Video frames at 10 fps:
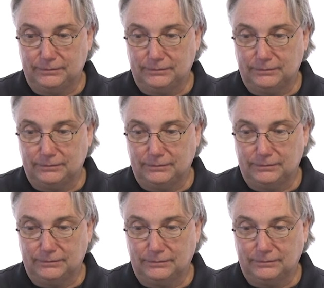
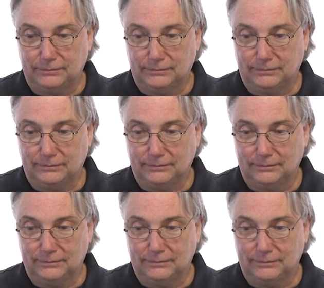
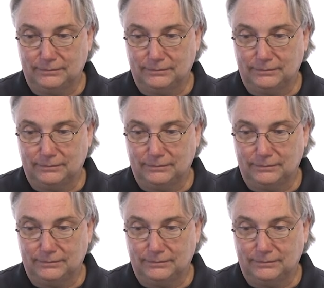No one is speaking in this clip.